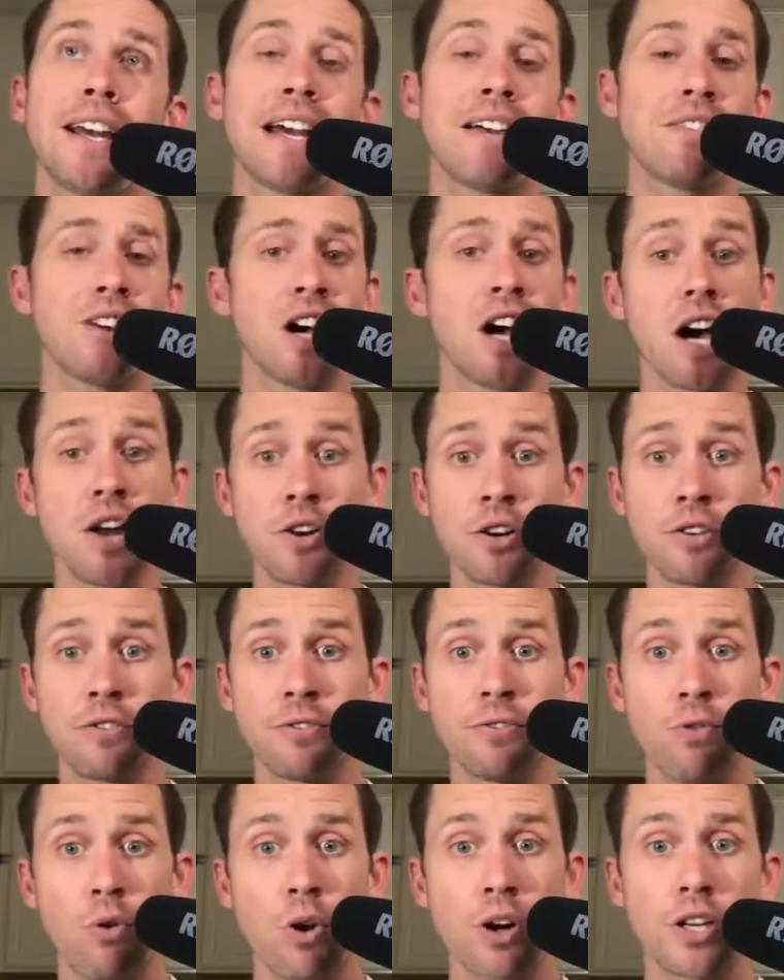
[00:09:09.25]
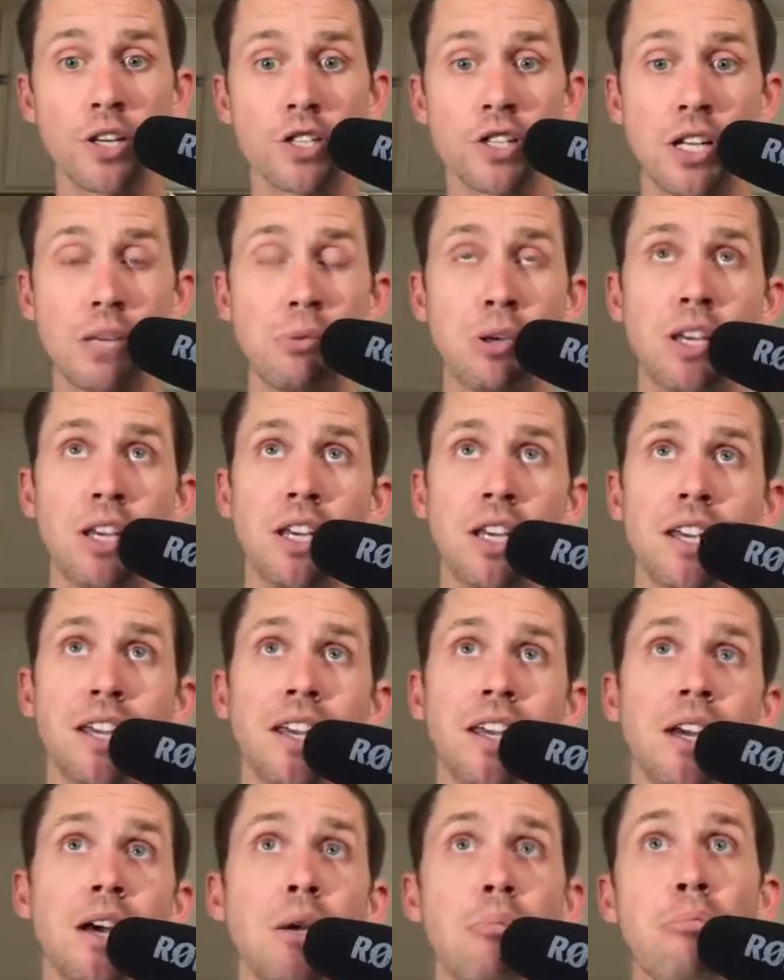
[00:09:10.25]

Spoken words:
I have 140 GBE,